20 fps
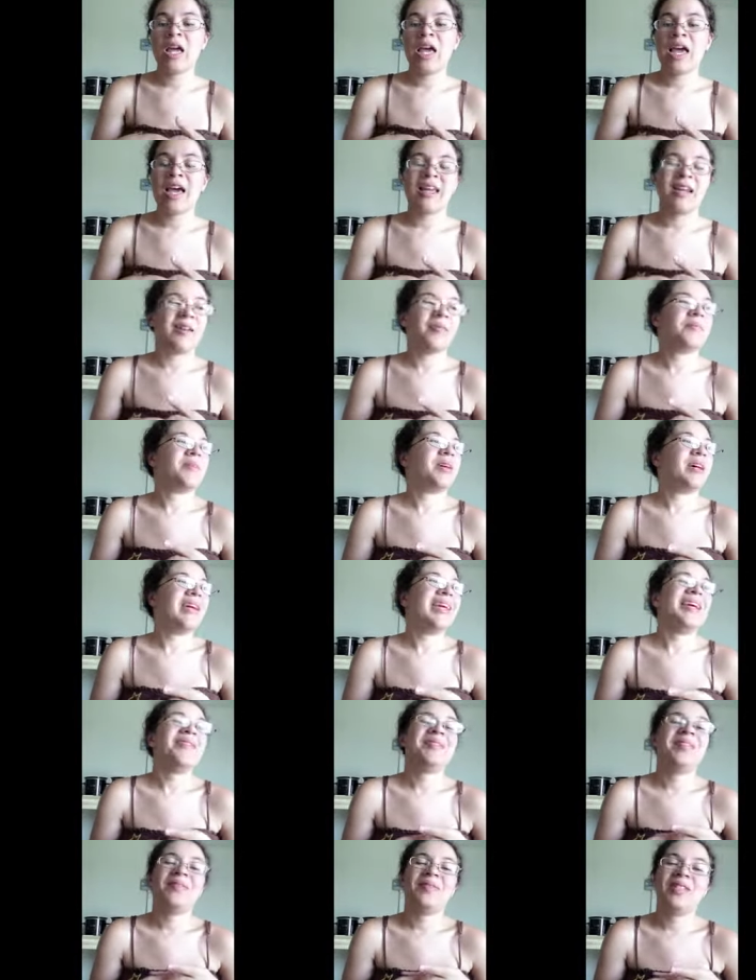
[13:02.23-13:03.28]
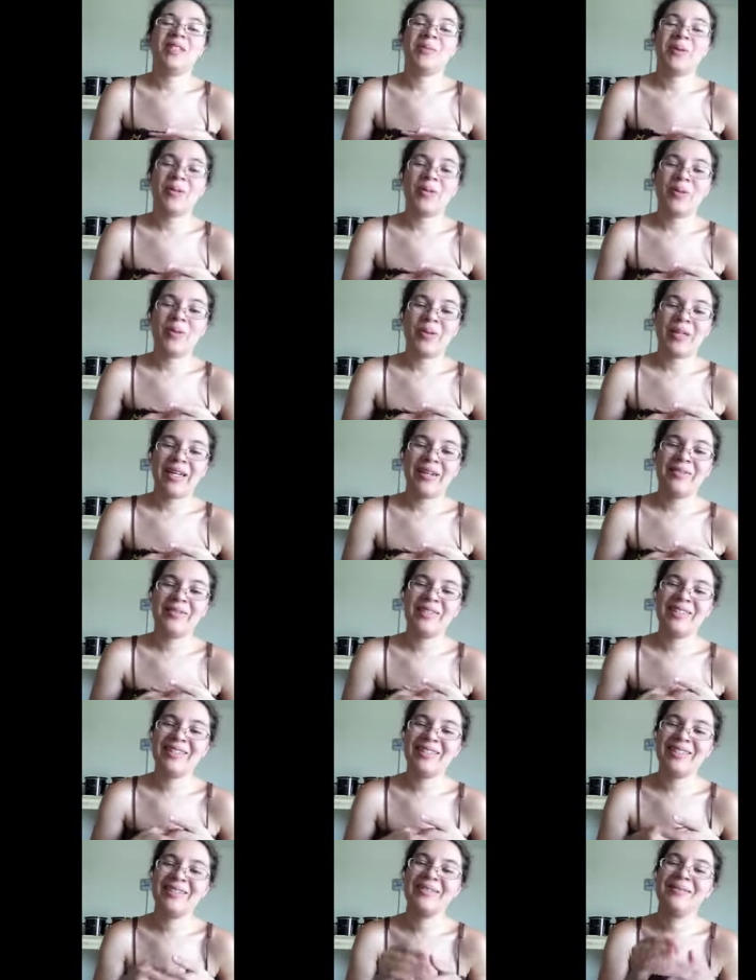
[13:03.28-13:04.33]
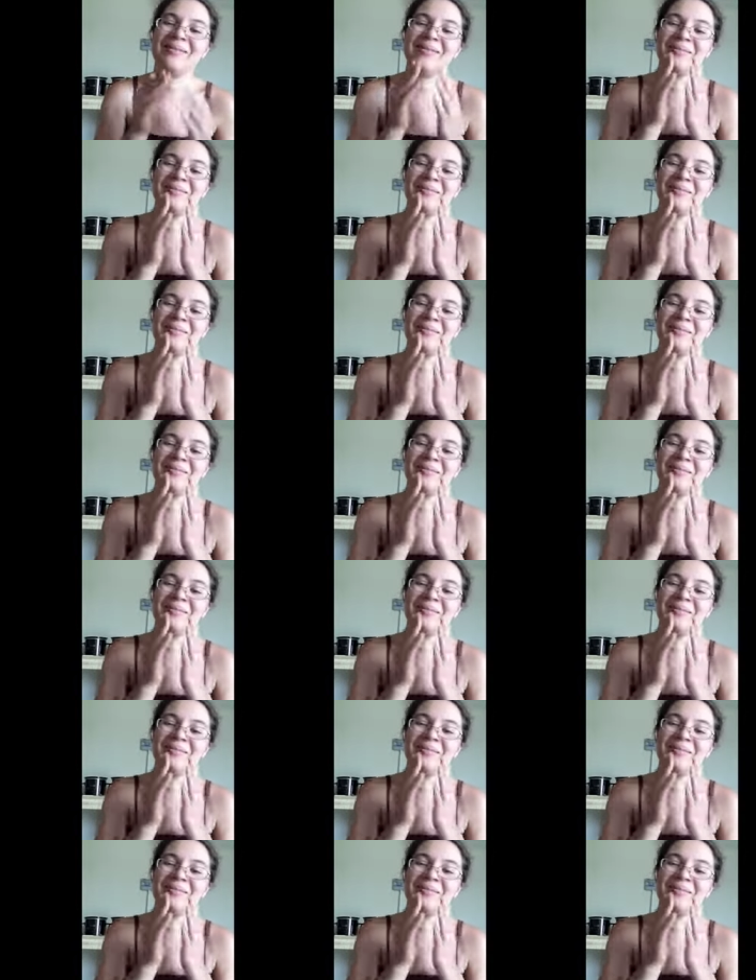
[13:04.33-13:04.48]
And I haven't even spun a whole ounce.